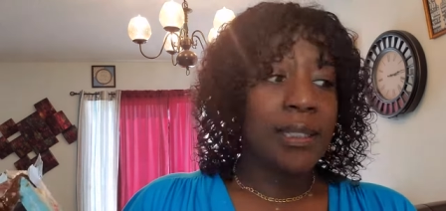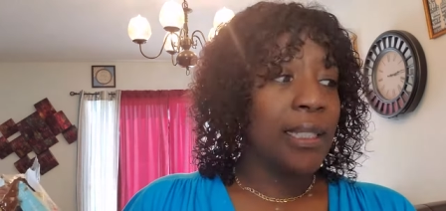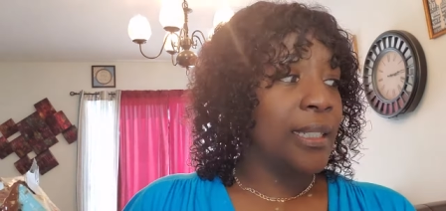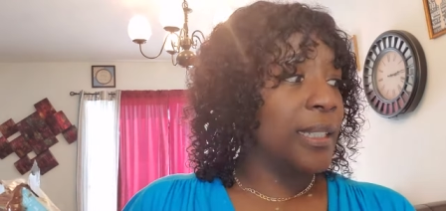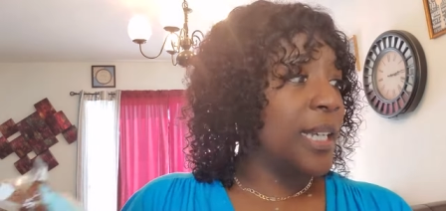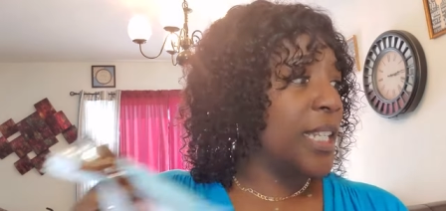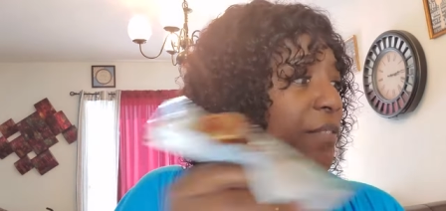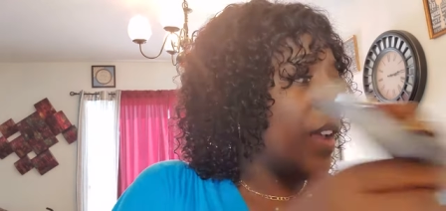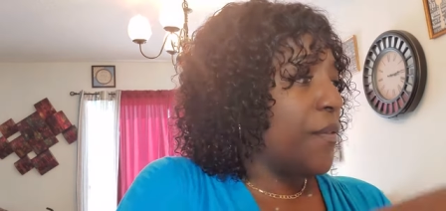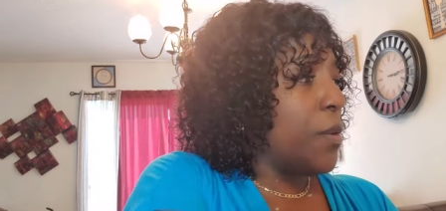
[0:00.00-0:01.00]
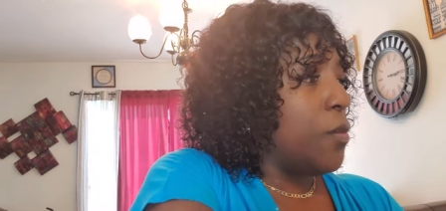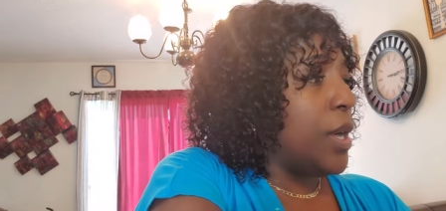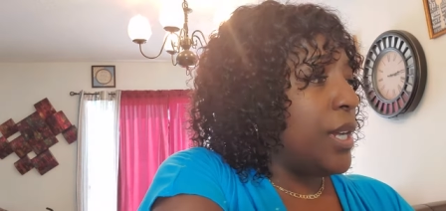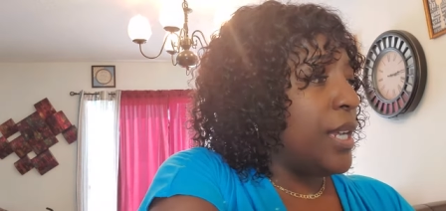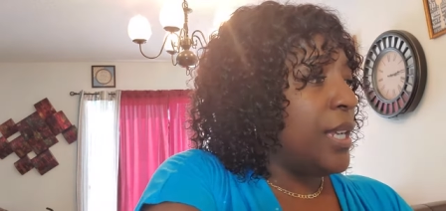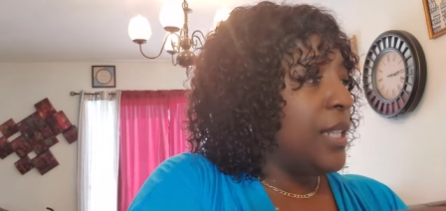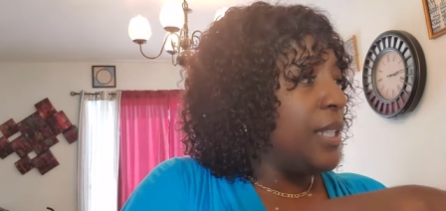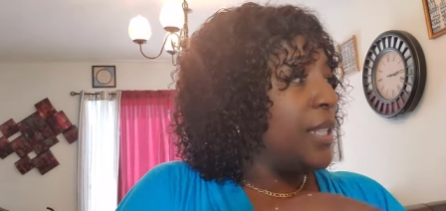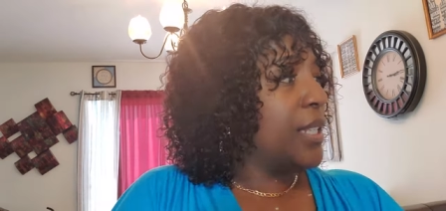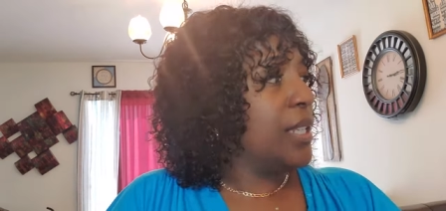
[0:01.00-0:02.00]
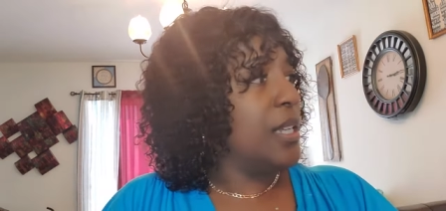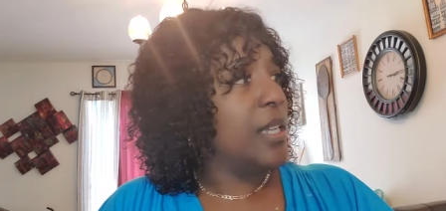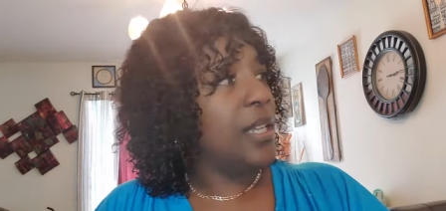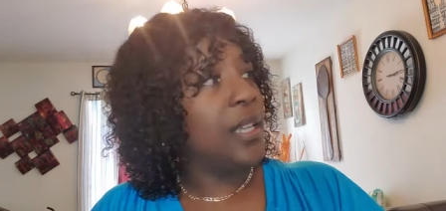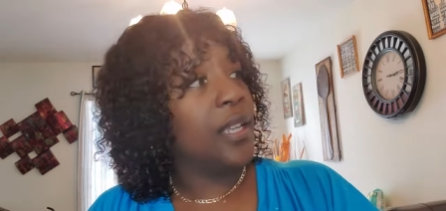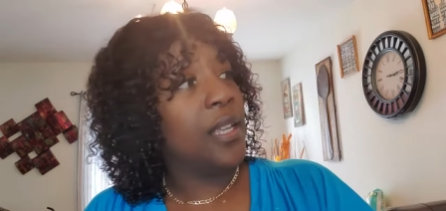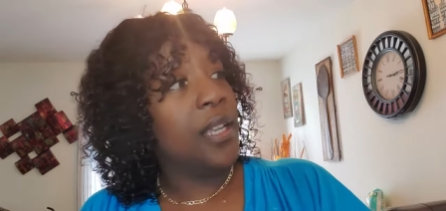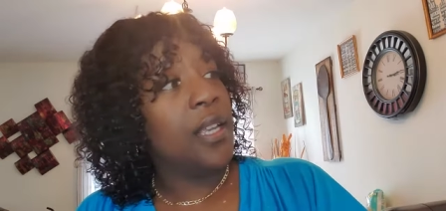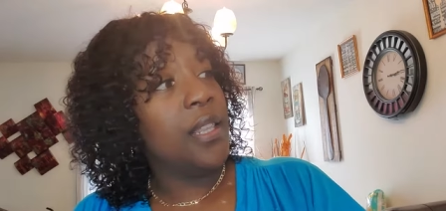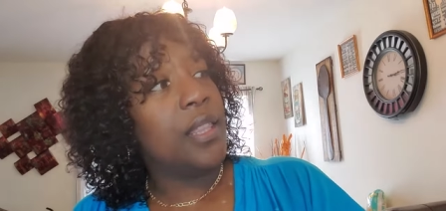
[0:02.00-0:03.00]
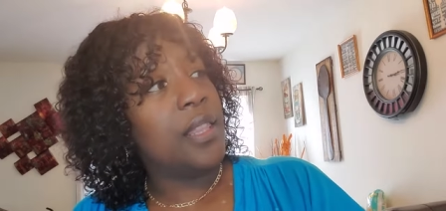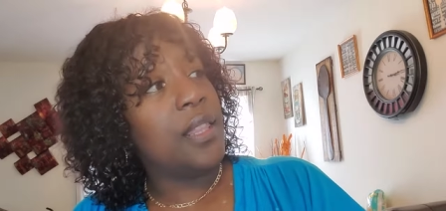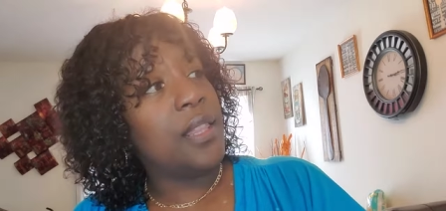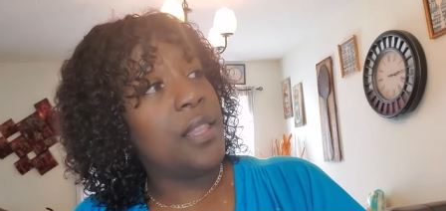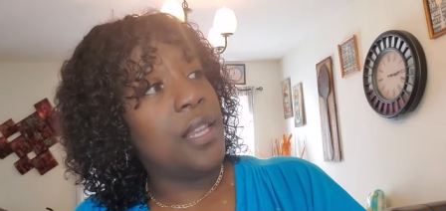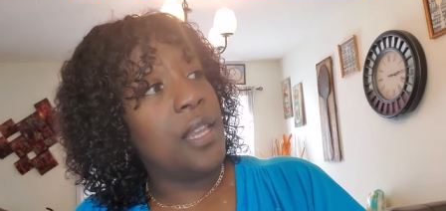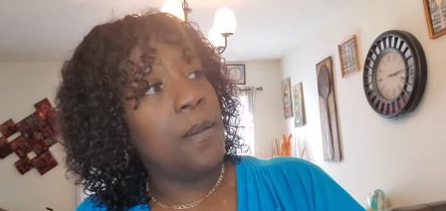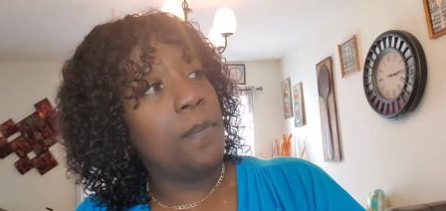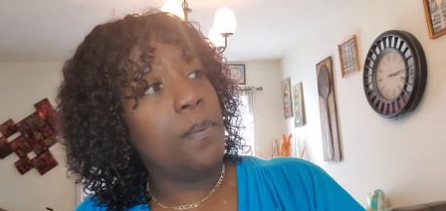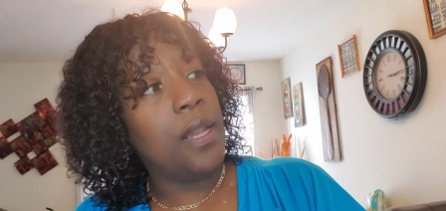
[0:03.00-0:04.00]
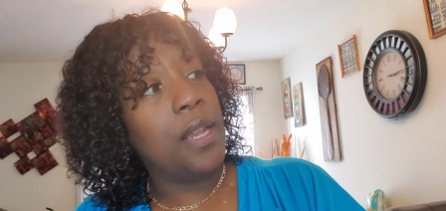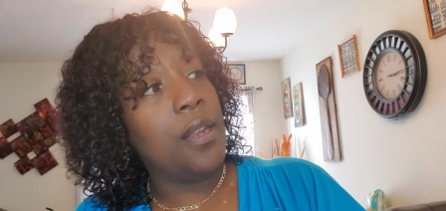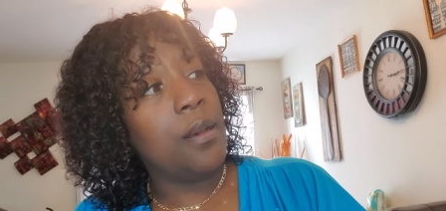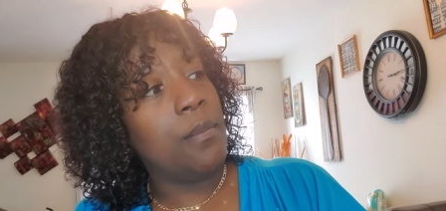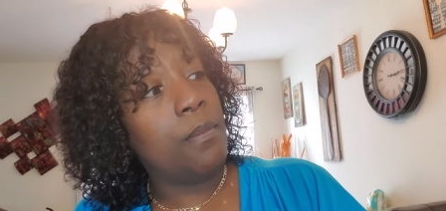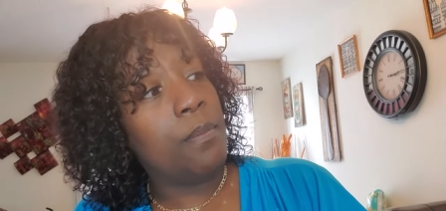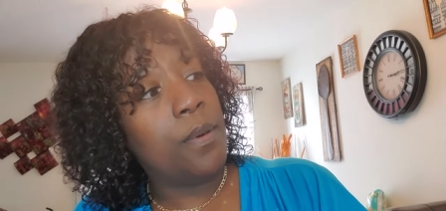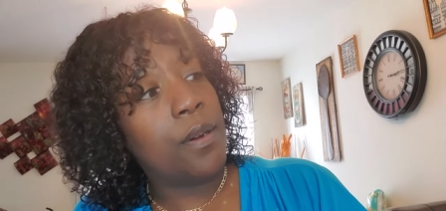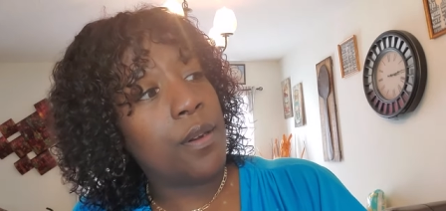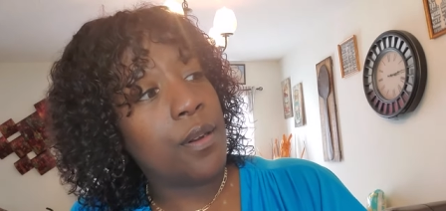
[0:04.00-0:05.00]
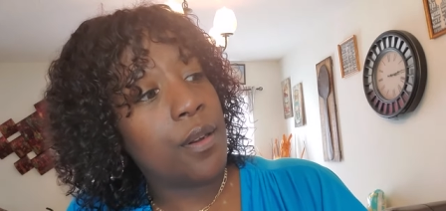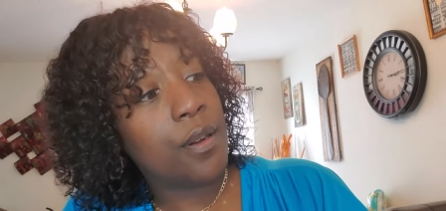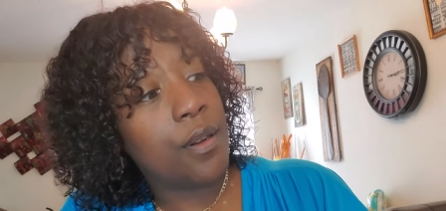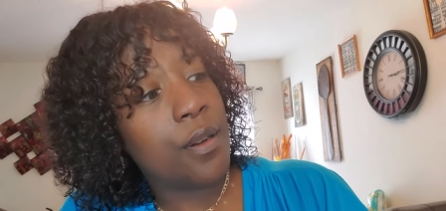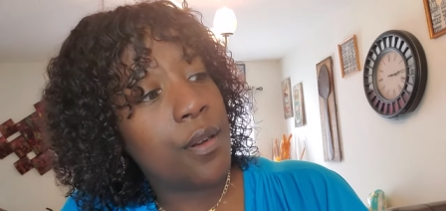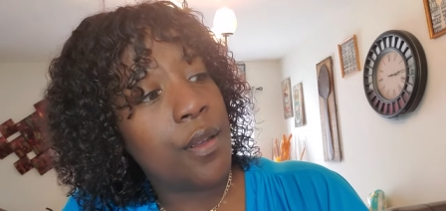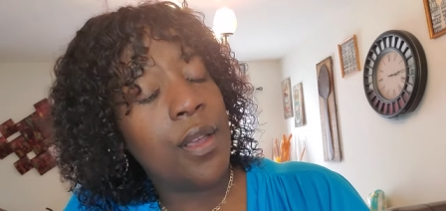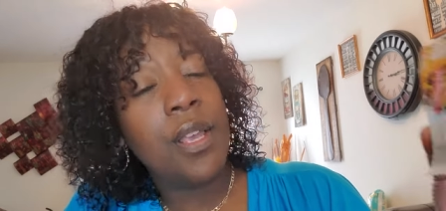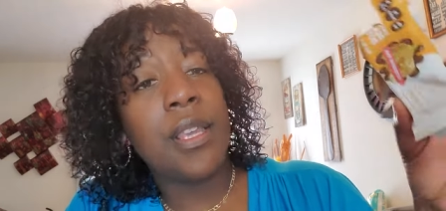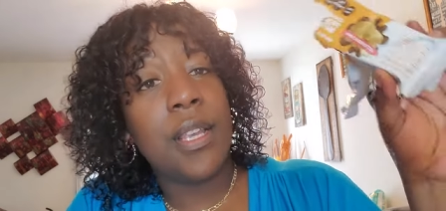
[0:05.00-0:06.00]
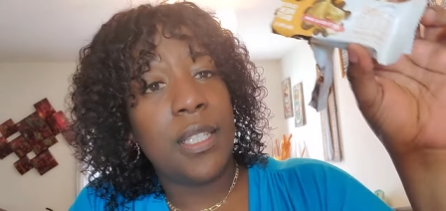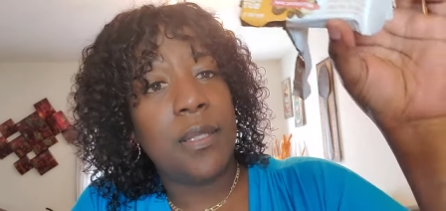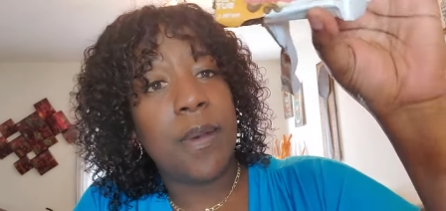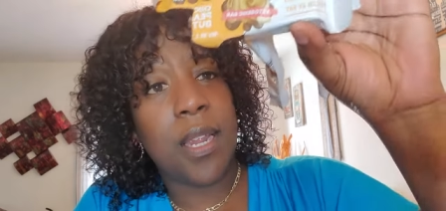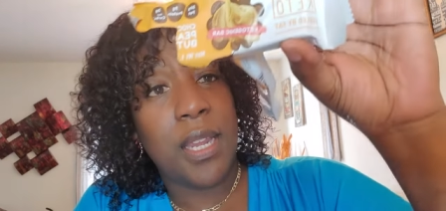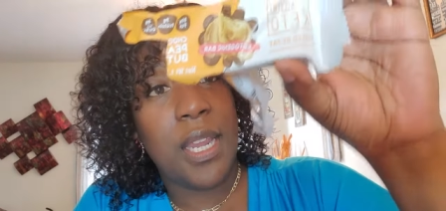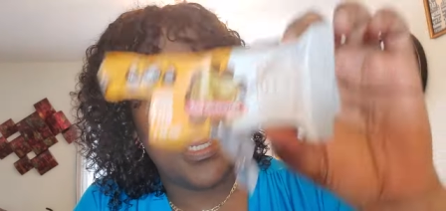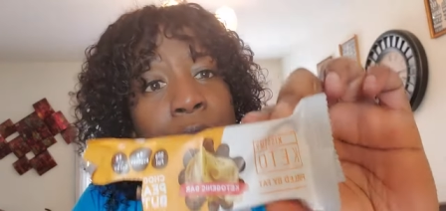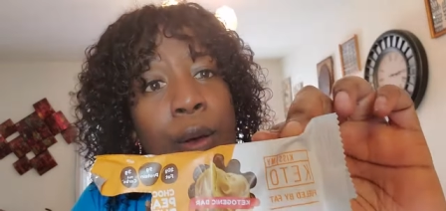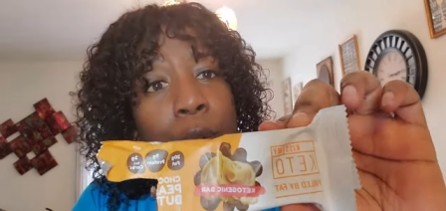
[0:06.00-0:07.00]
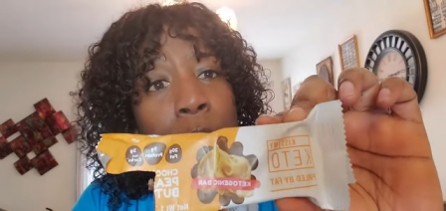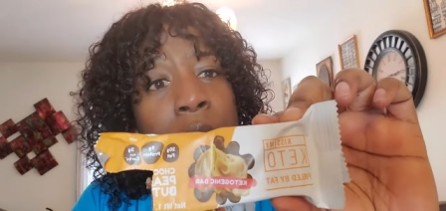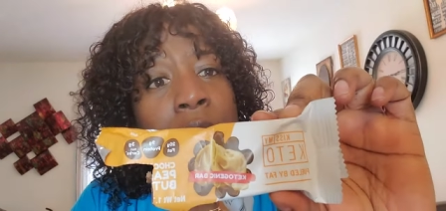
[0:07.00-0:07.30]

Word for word: the least favorite one is the peanut butter kiss my keto